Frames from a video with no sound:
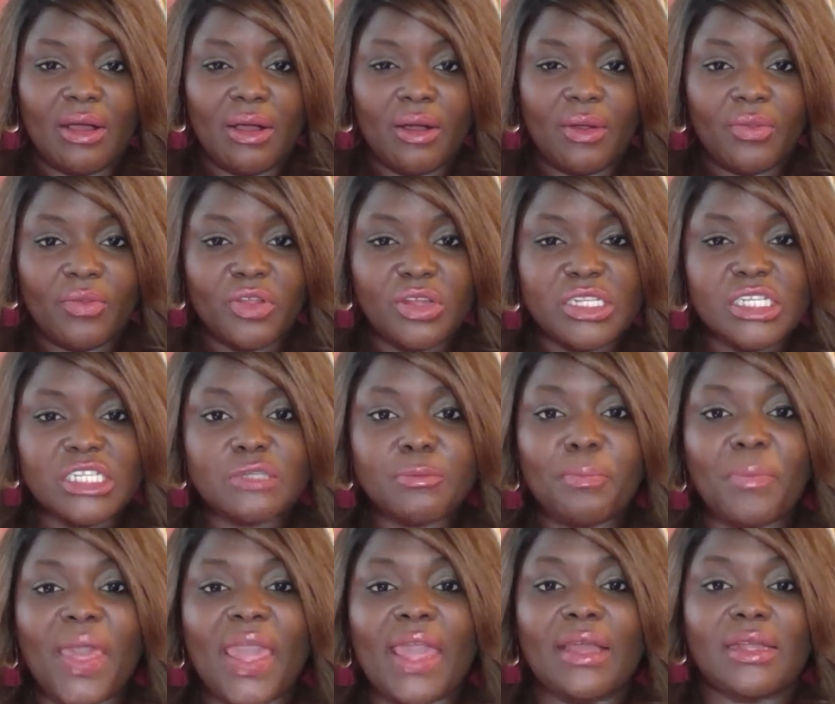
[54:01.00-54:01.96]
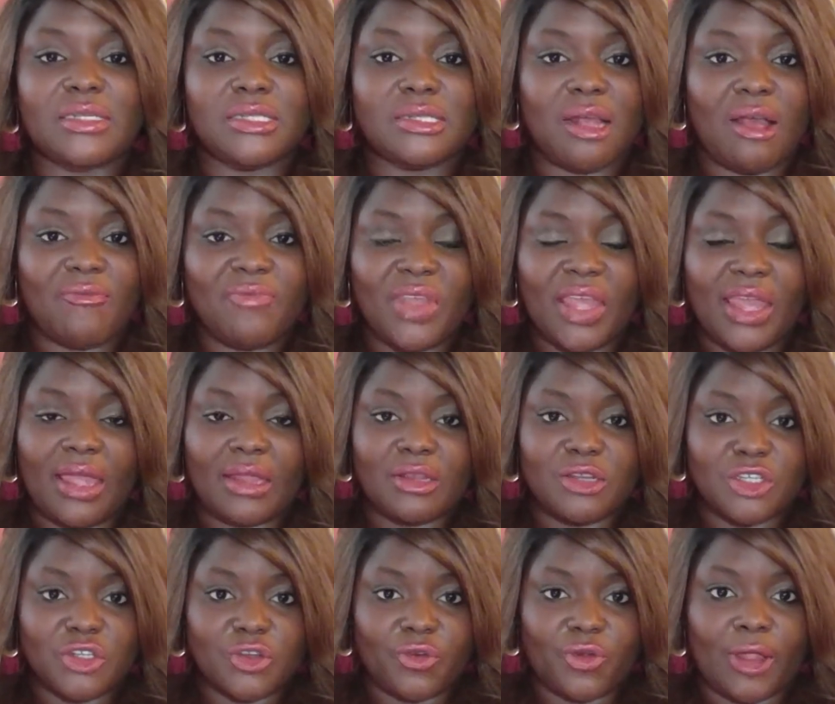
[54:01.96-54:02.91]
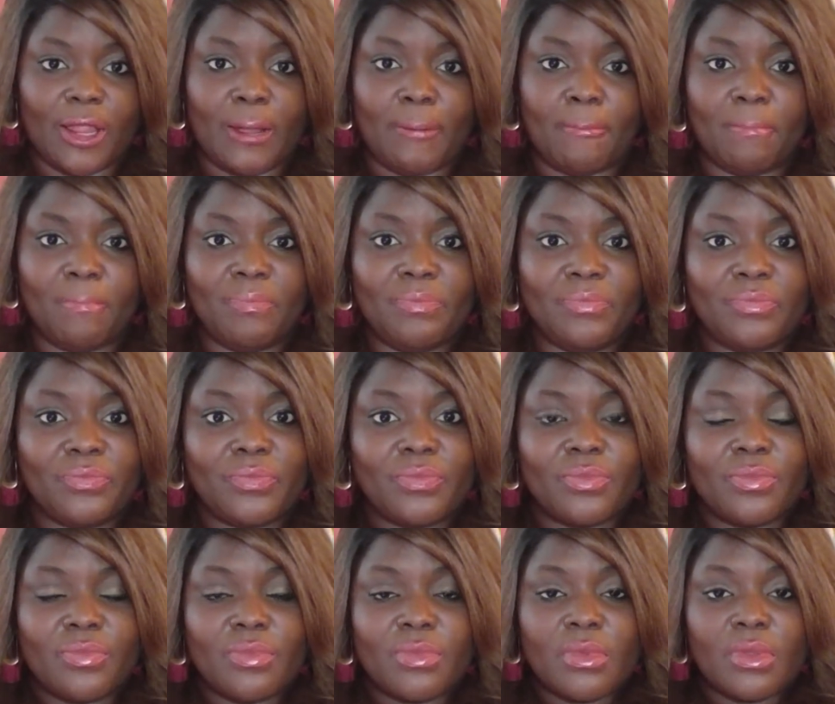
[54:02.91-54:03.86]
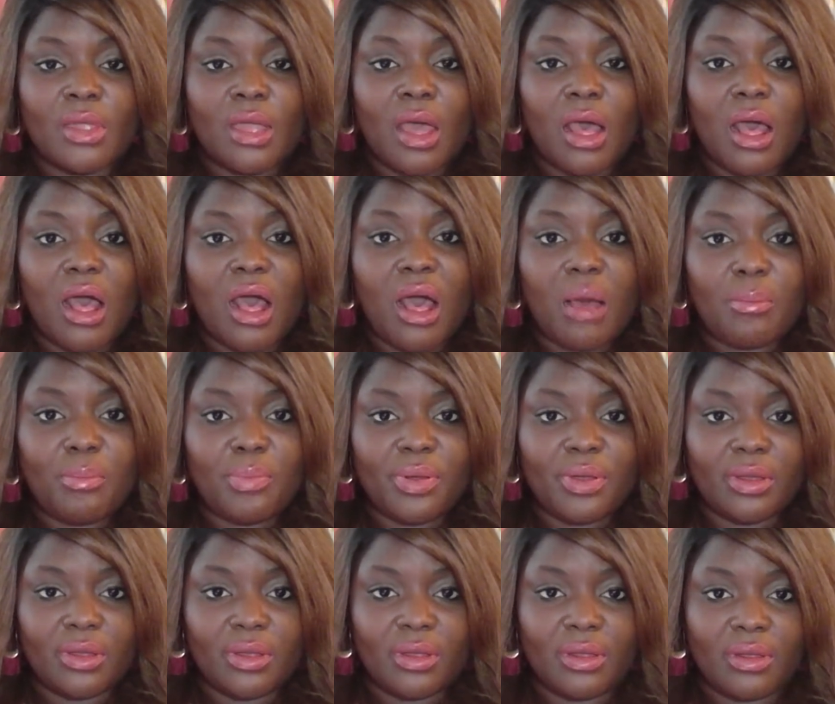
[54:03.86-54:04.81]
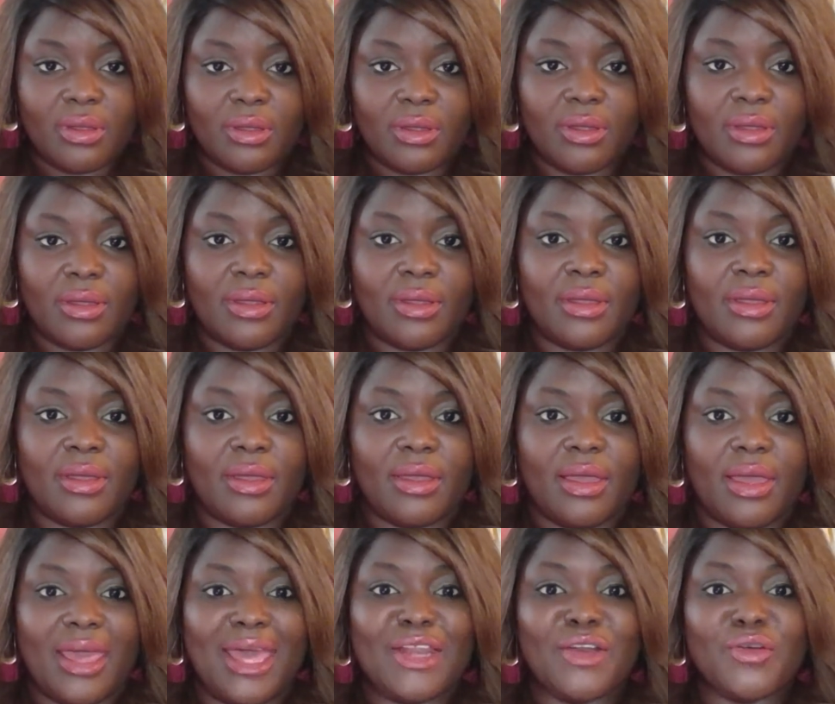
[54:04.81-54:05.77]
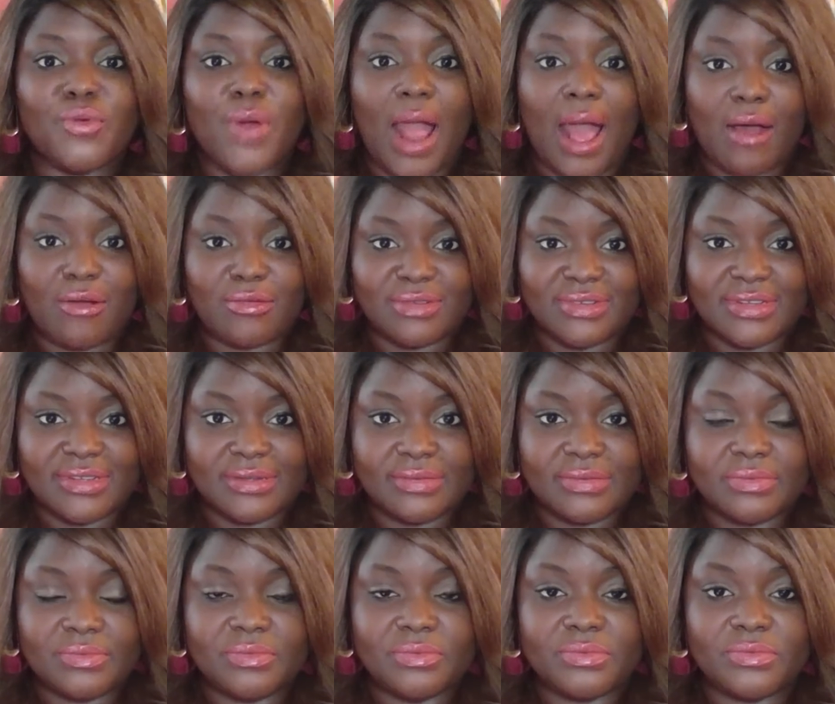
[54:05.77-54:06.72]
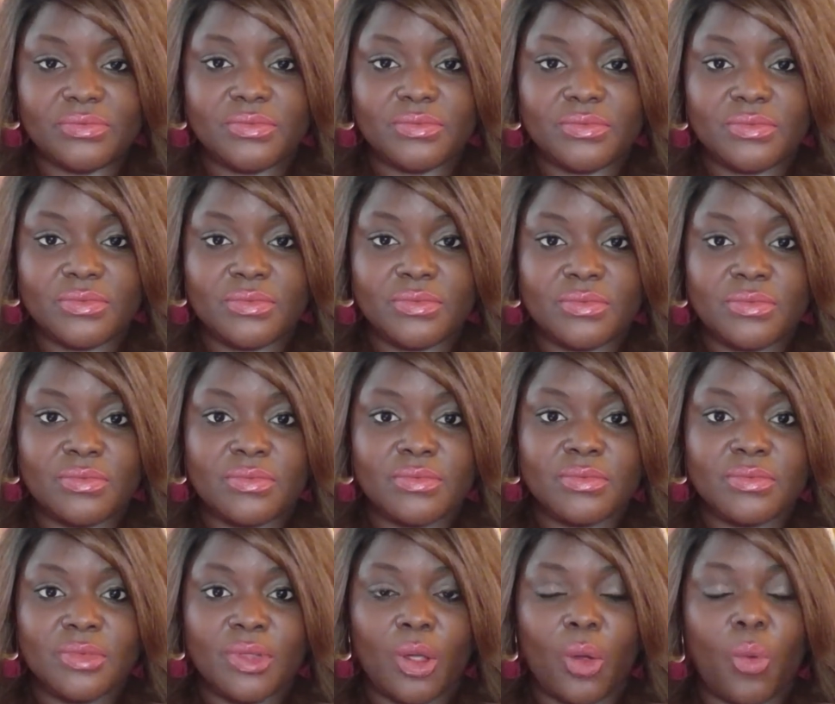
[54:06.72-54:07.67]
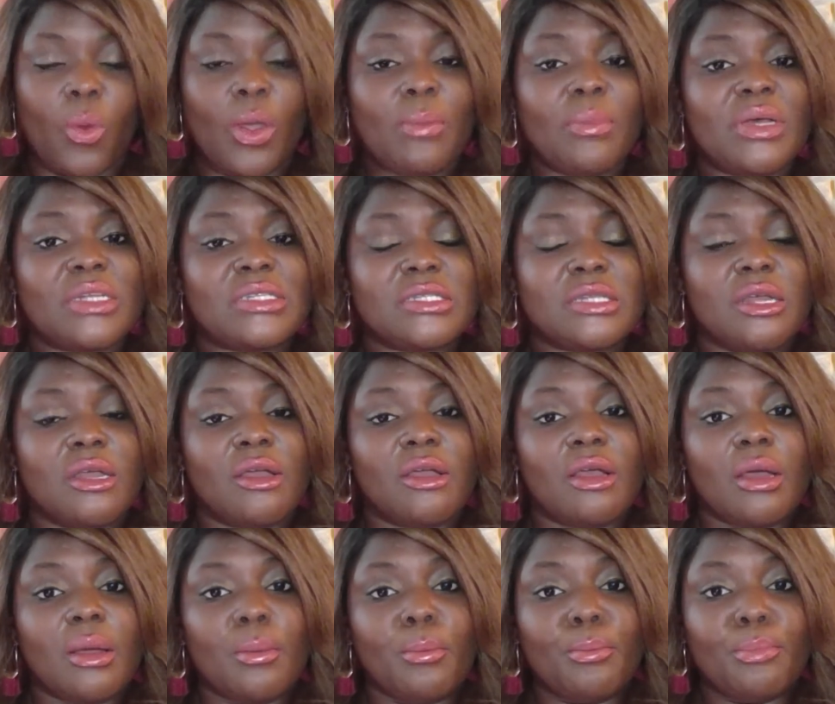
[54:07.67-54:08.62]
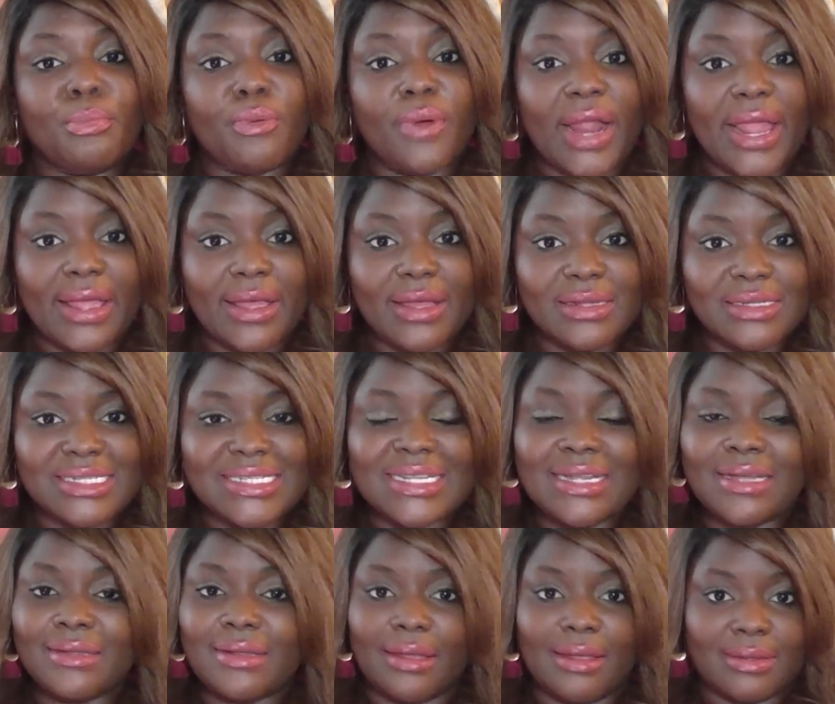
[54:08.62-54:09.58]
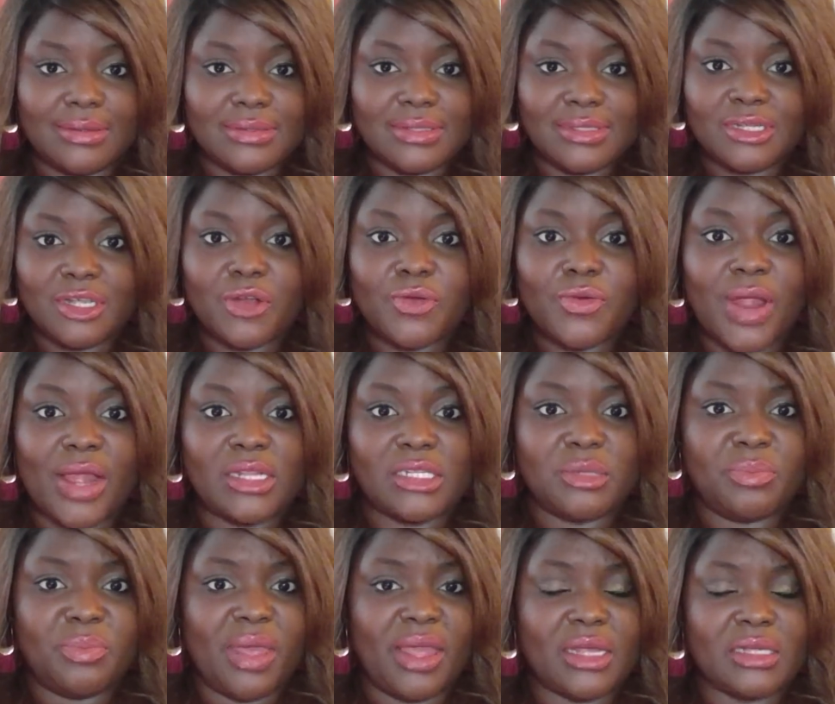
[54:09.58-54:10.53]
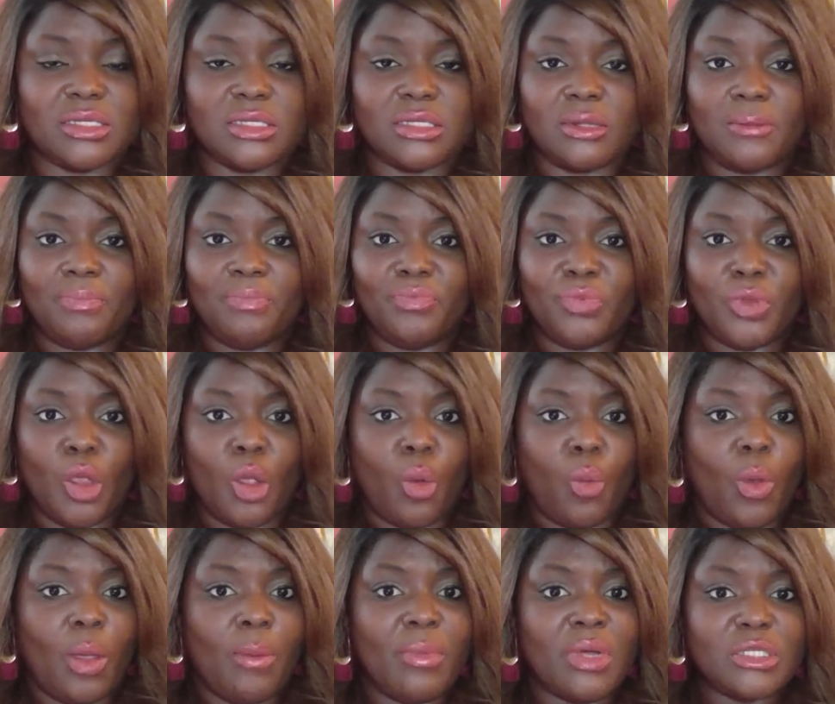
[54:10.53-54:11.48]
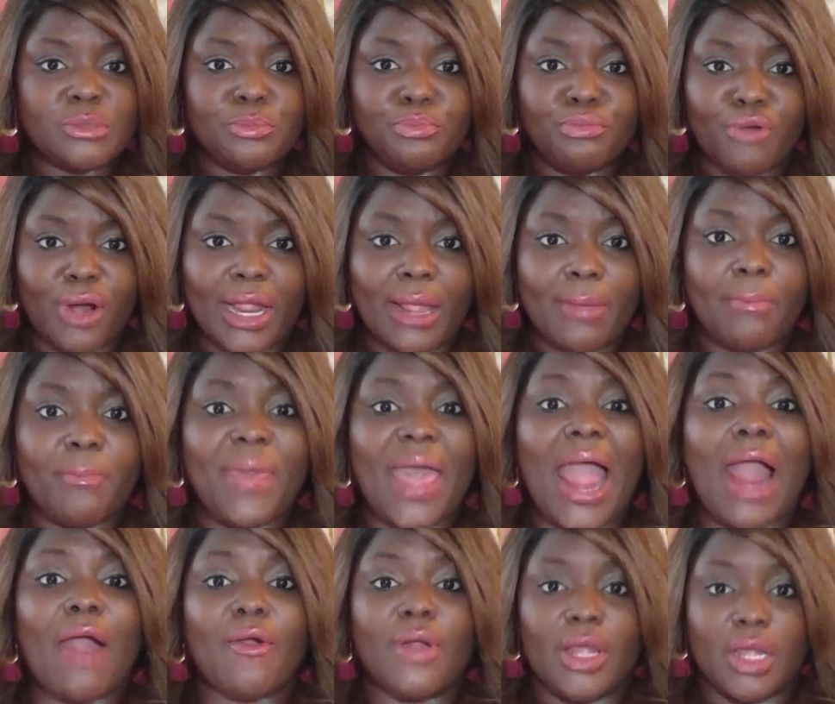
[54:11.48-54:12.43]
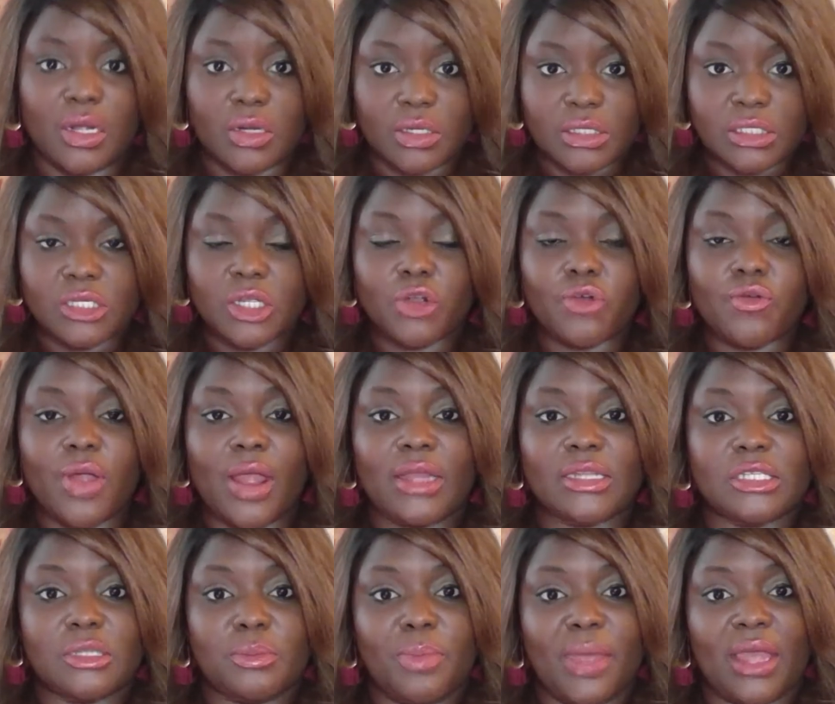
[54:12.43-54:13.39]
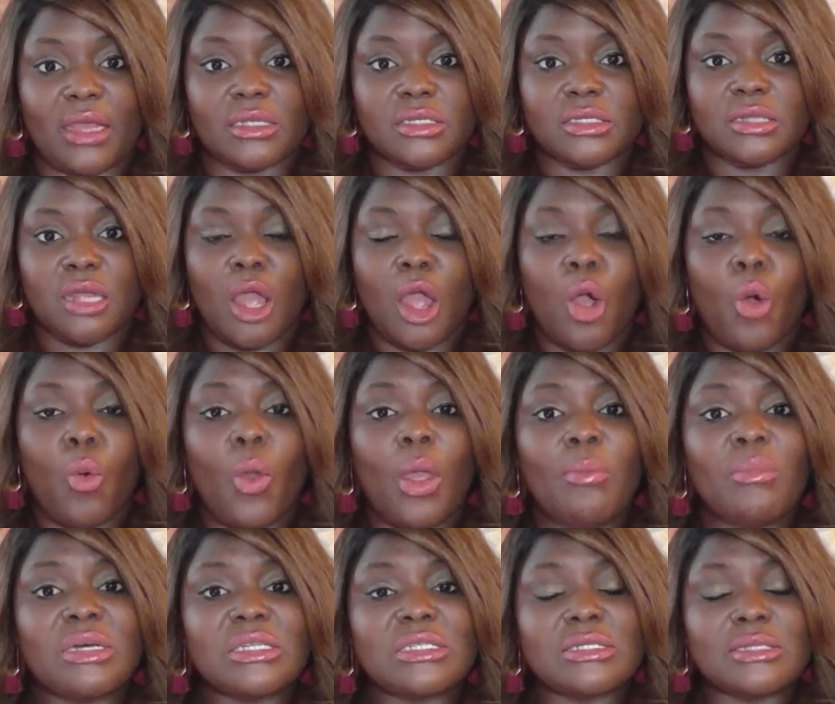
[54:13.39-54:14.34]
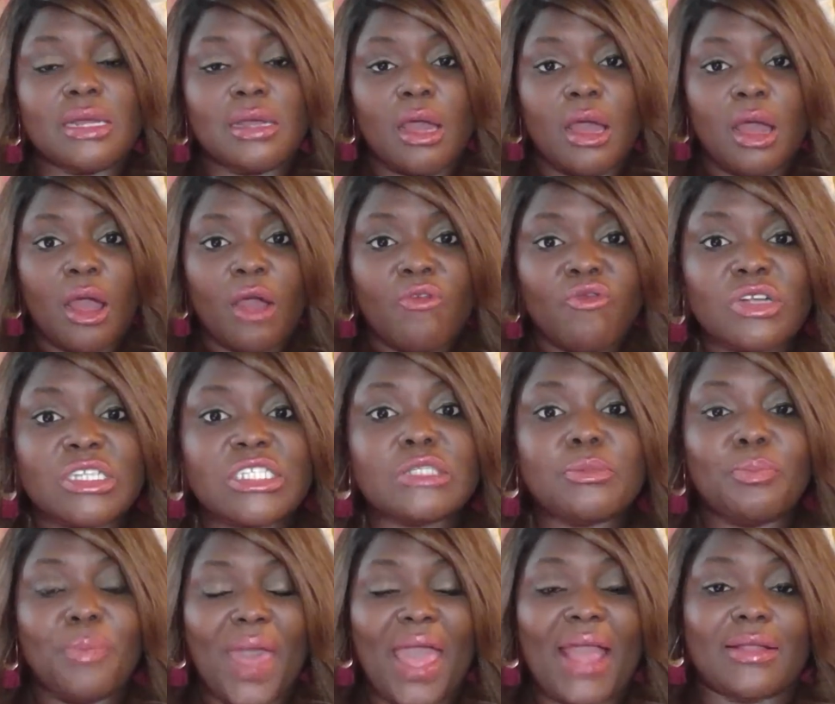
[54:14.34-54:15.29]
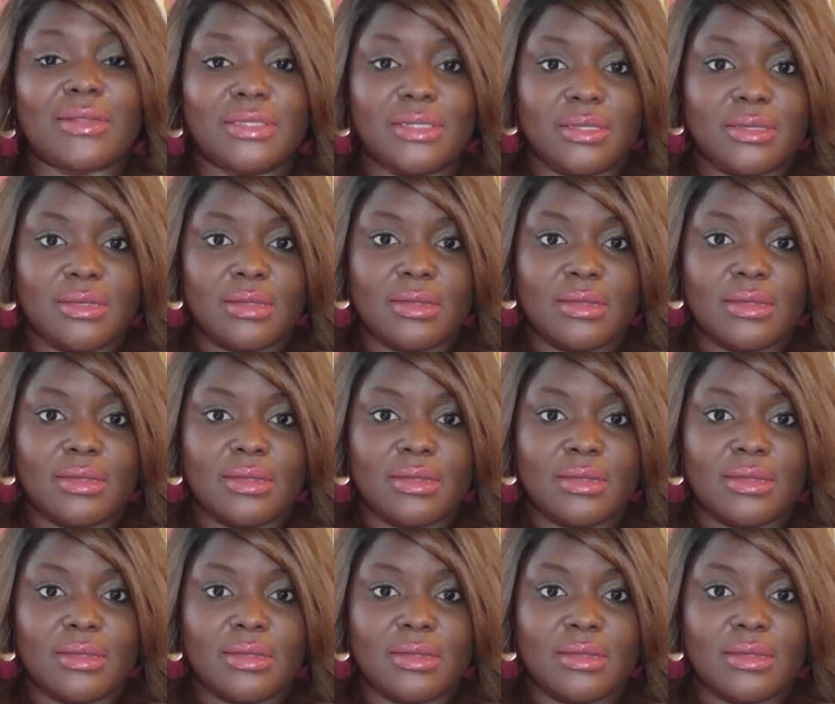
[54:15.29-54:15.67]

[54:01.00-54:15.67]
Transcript: the space of the industry up and around. We must break ceilings to create space. We must break barriers to create space. We must respect